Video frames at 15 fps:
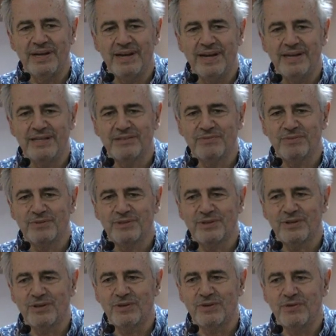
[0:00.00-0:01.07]
liked was
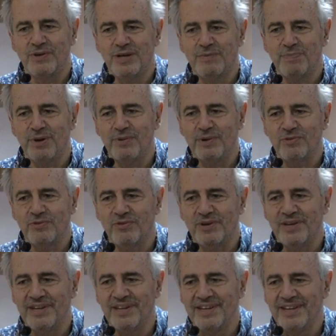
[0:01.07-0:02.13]
Greek poetry.